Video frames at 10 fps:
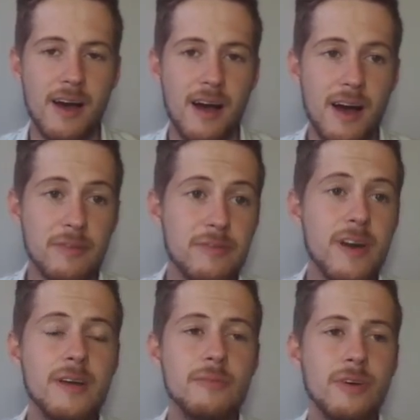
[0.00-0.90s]
Our
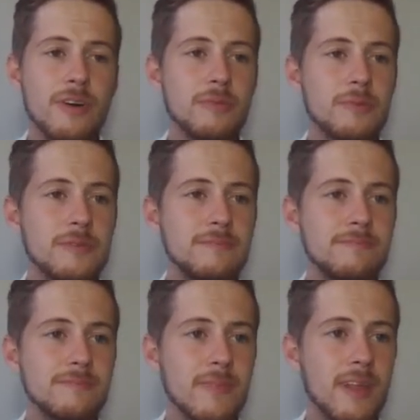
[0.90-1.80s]
frame will open,
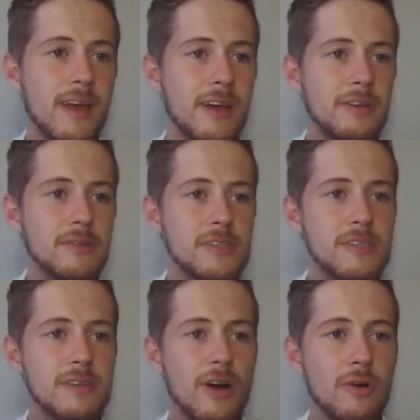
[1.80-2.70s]
and you'll see
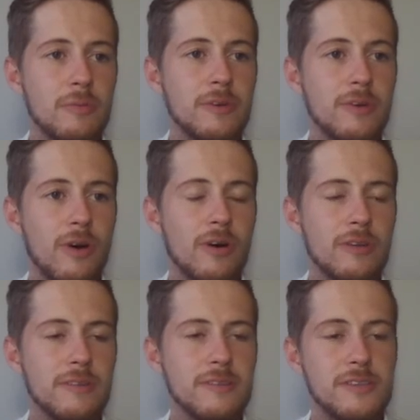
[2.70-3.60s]
it open
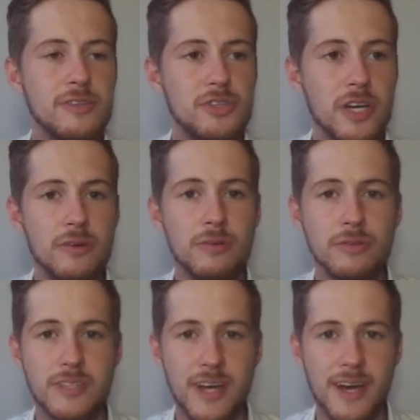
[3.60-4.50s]
on the General
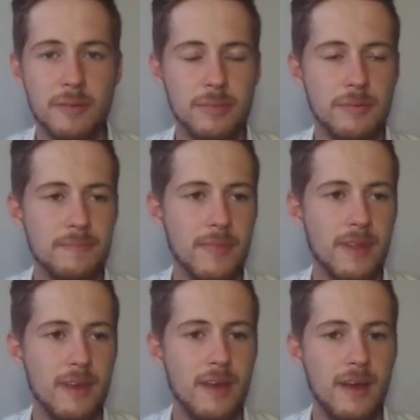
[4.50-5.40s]
tab.
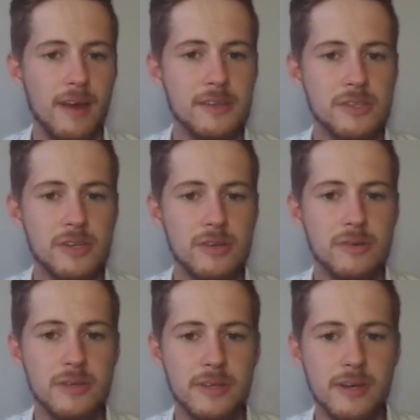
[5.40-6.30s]
So
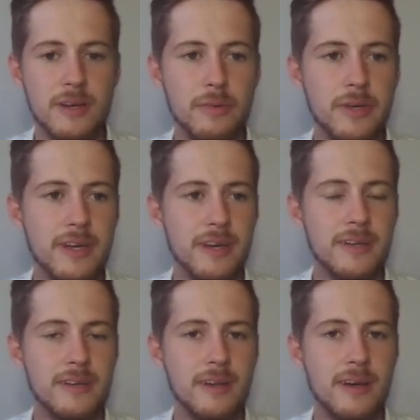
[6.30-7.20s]
here we
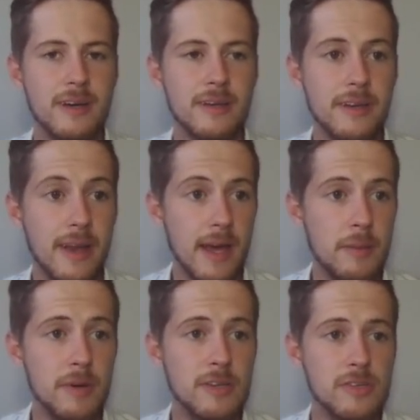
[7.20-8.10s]
can name
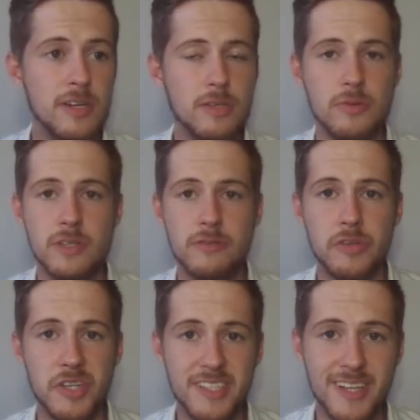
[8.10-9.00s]
our truss, which I've
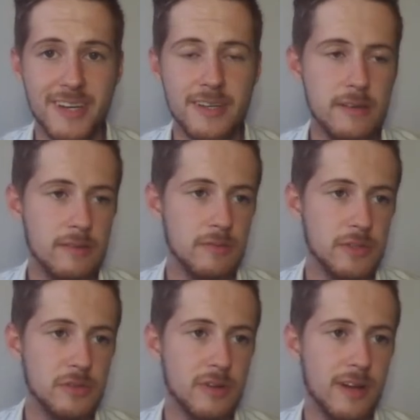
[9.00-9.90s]
already done,
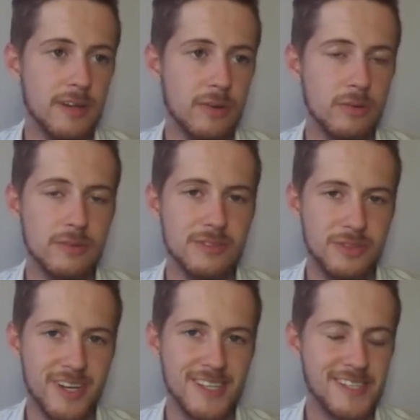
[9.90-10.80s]
which I call
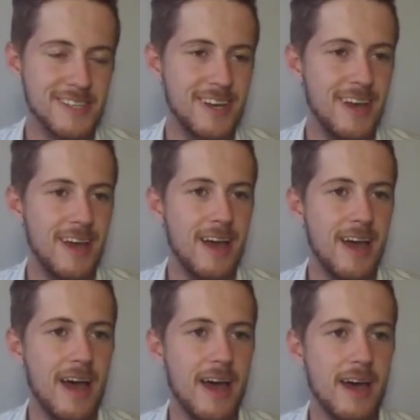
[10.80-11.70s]
truss,
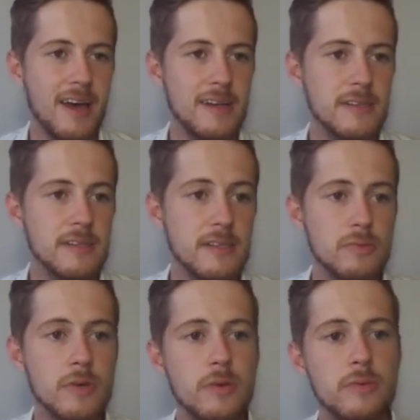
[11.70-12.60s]
and this is
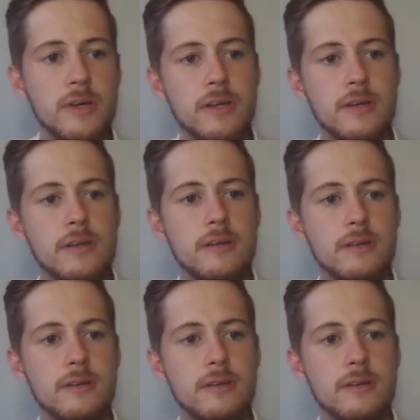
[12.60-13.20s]
where we're going